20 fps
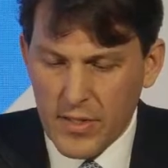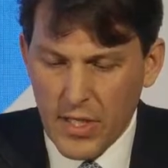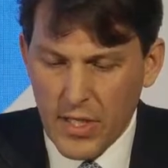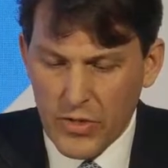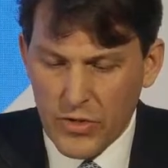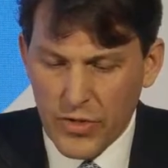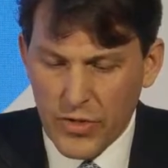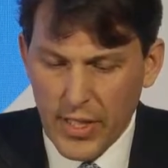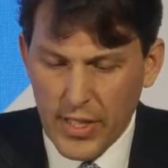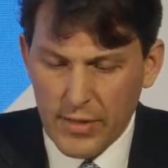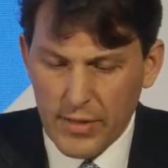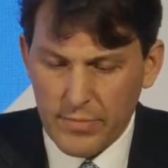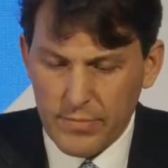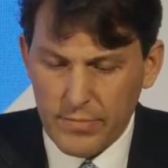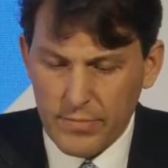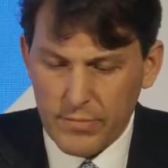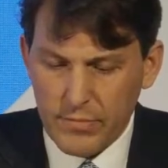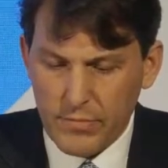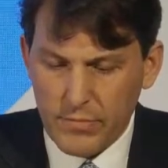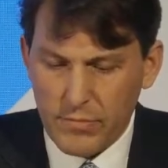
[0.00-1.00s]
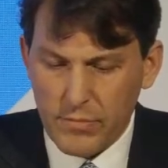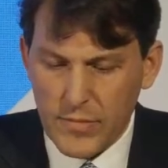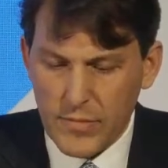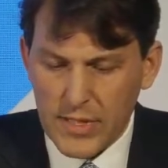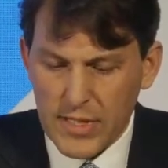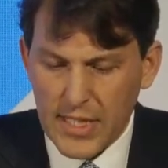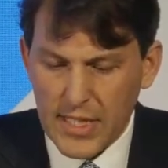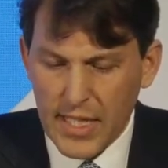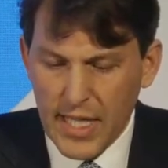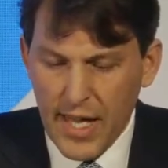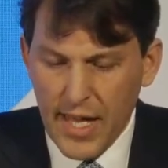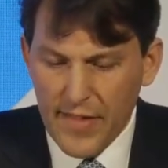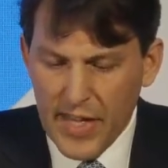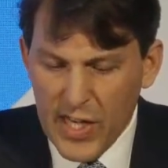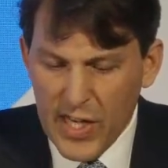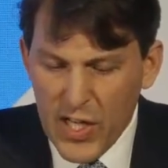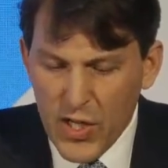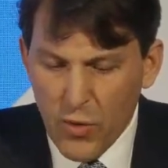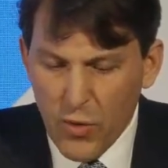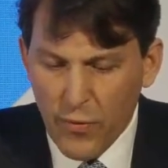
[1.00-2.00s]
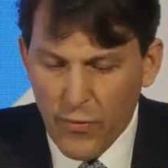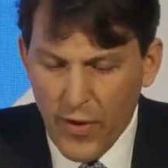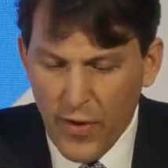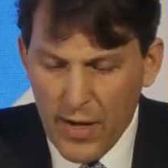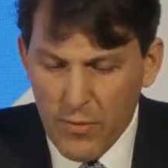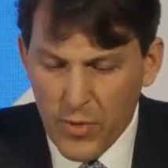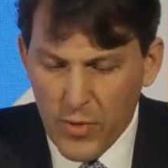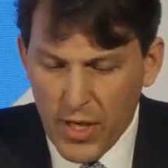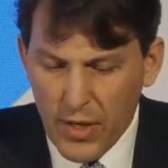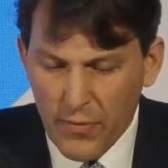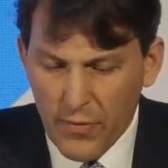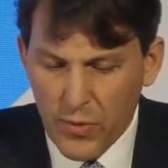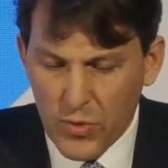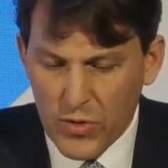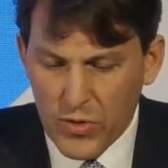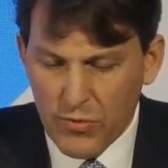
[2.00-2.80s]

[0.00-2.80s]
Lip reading: century and the legal framework for